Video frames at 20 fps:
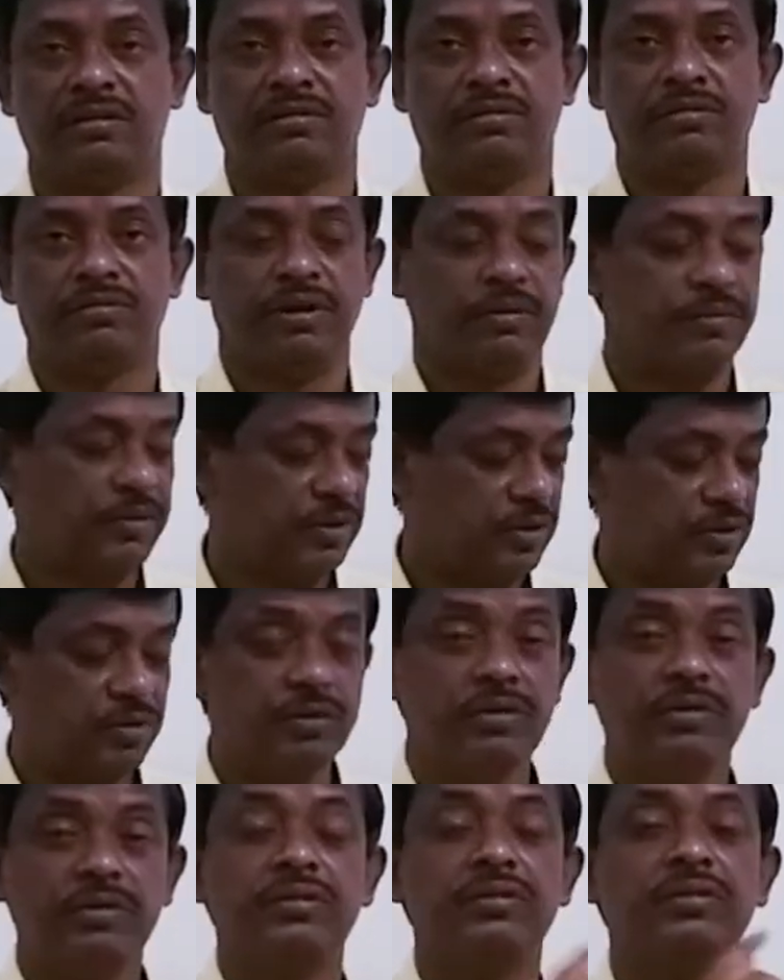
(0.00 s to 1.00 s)
favorable
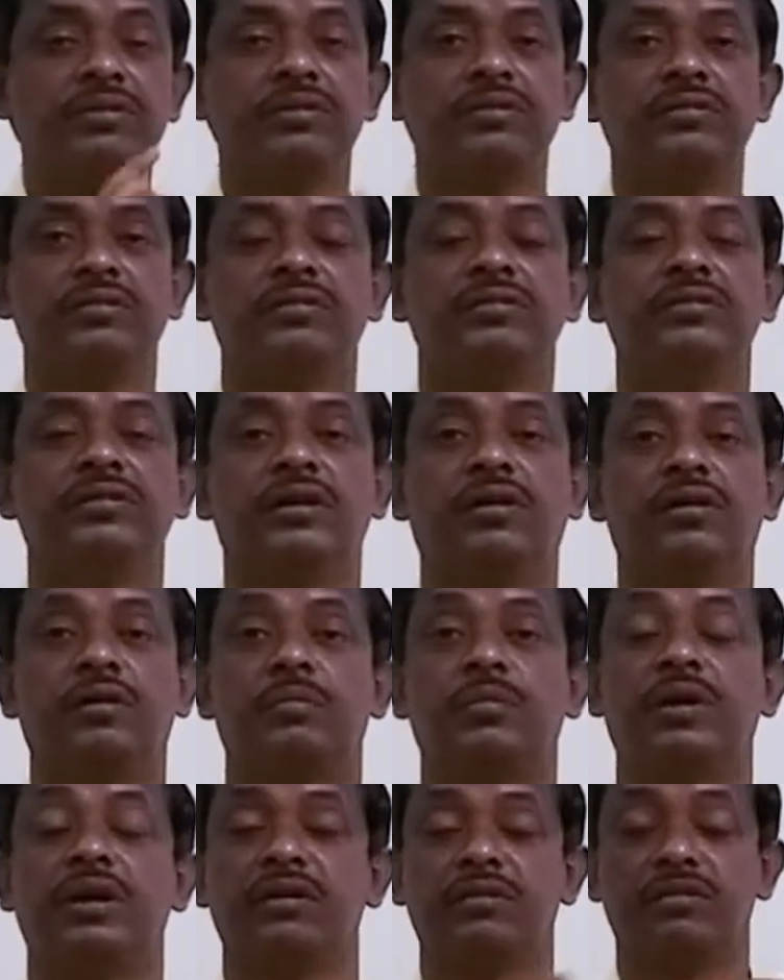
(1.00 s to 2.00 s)
to the
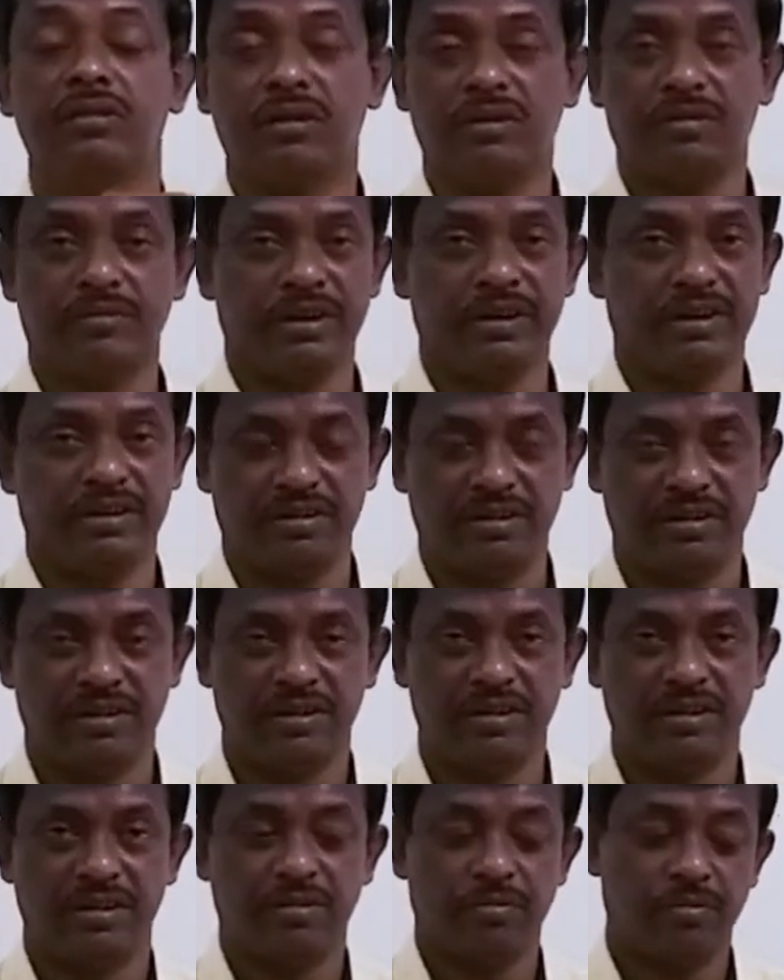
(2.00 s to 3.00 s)
particular event.
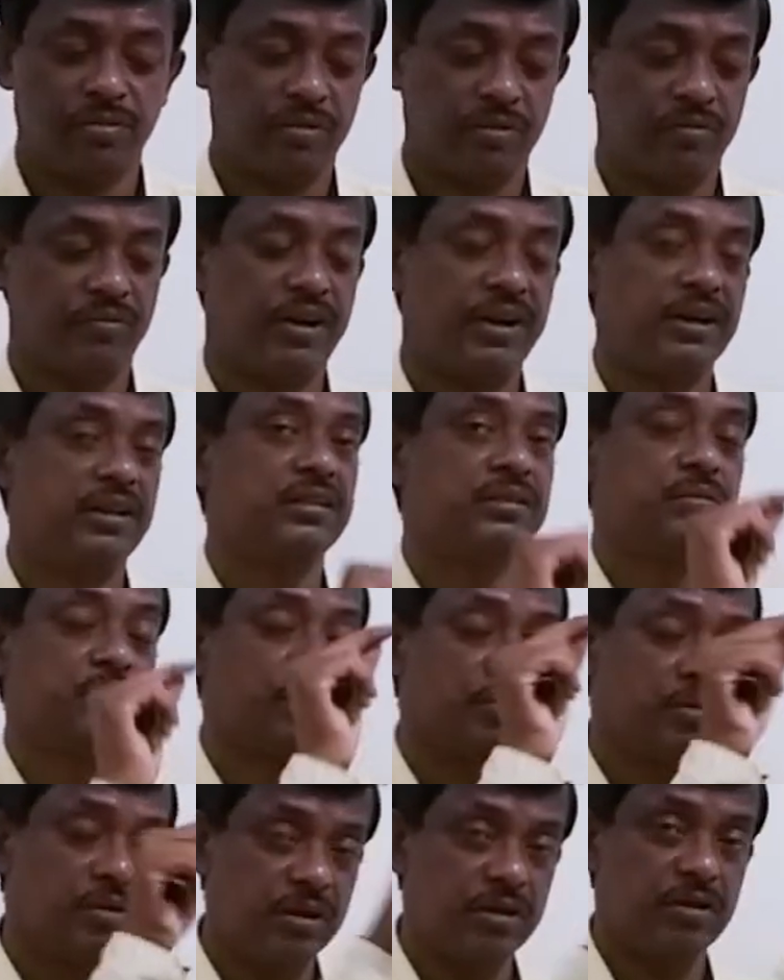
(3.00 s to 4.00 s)
For finding the
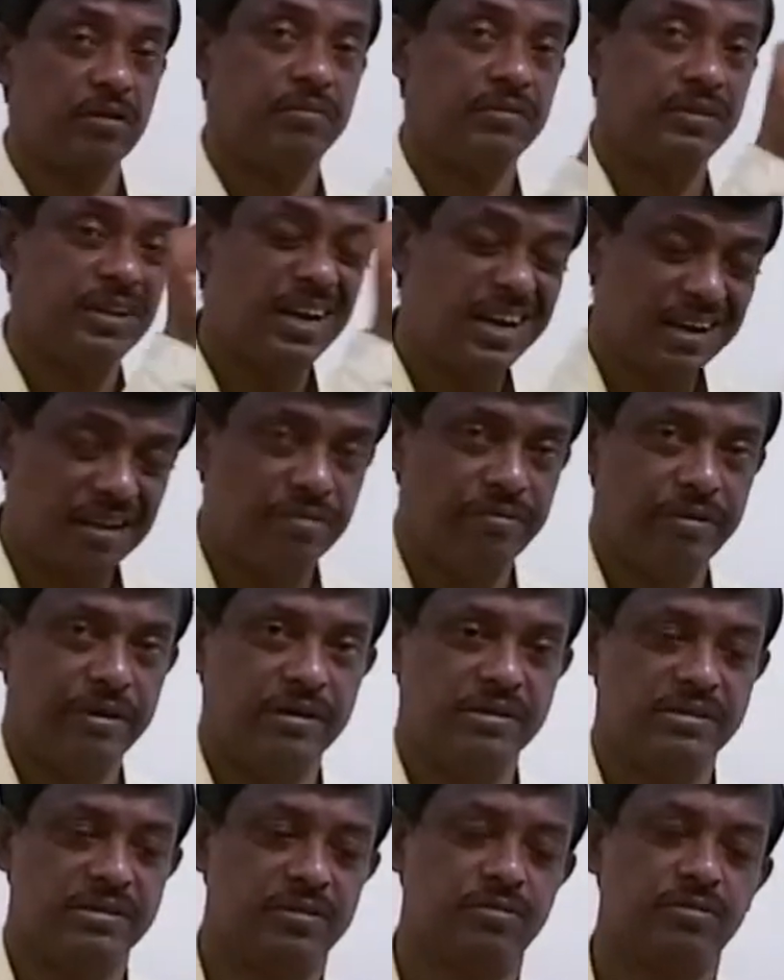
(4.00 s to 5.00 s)
probability of that event
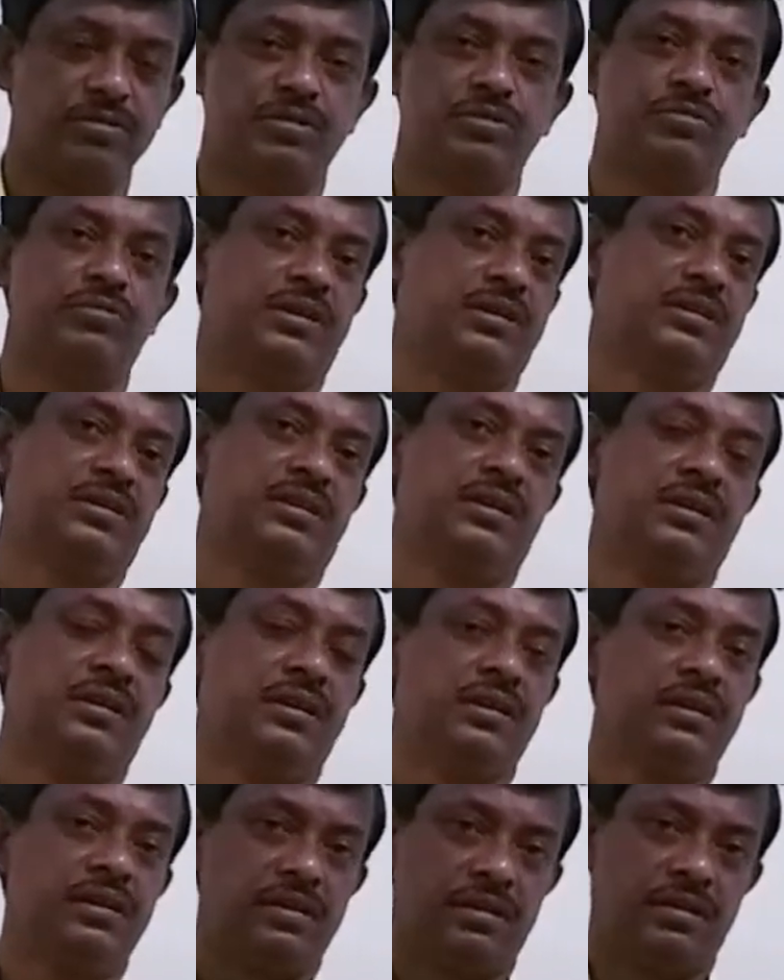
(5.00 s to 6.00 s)
is equals to what?
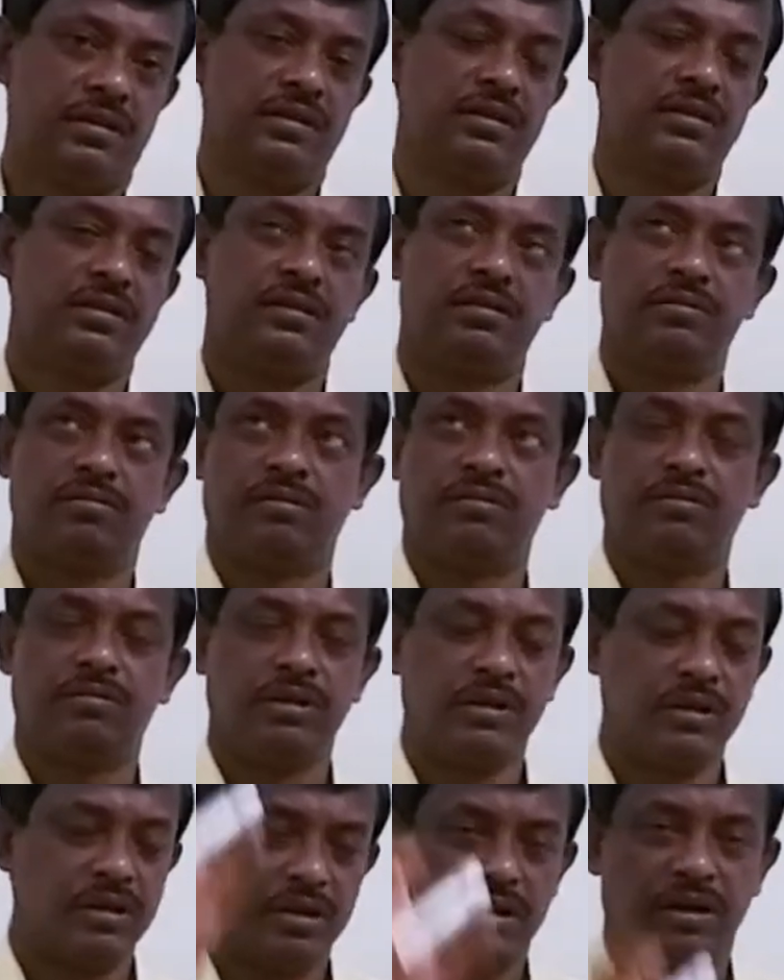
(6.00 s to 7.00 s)
The
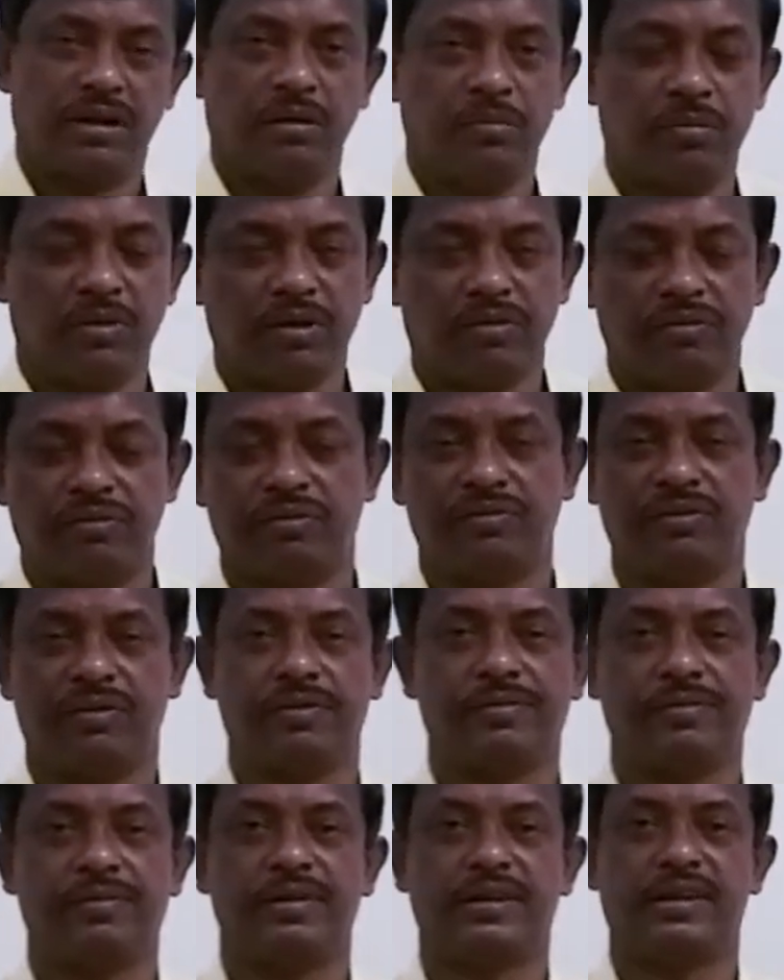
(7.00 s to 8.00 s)
number of
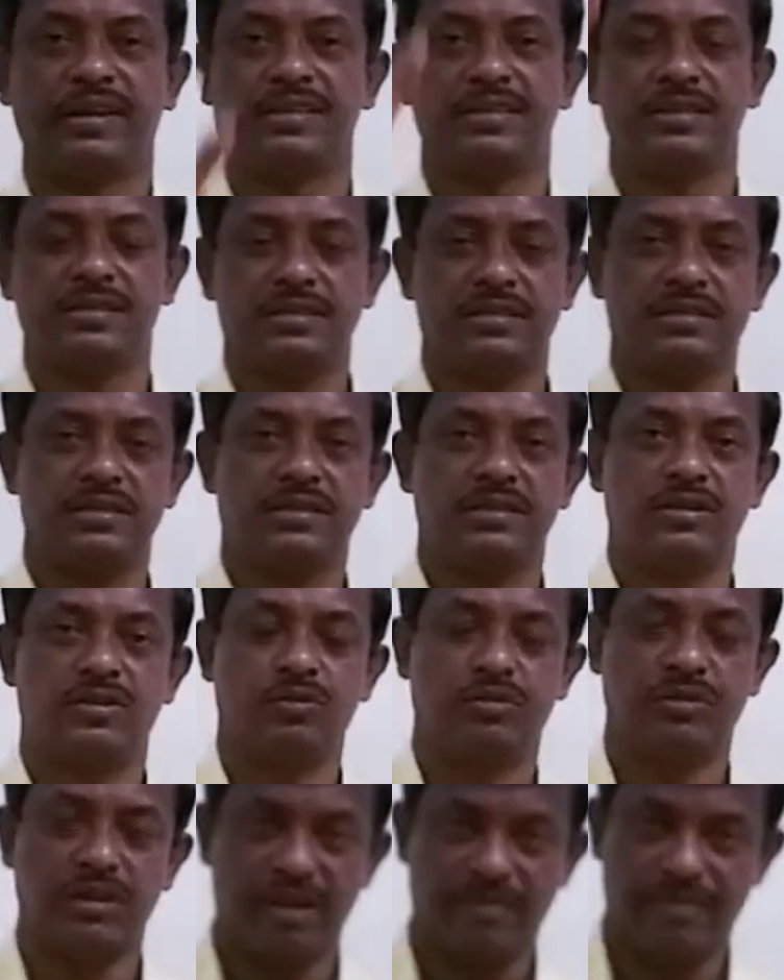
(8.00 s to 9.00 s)
favorable cases to
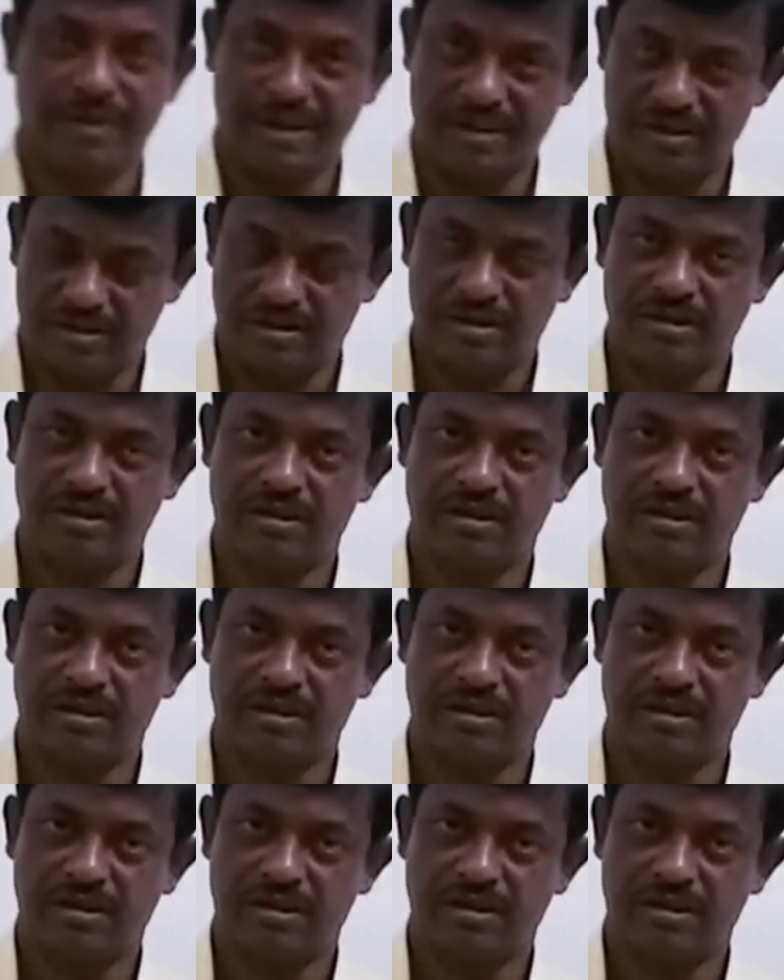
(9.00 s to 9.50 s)
the event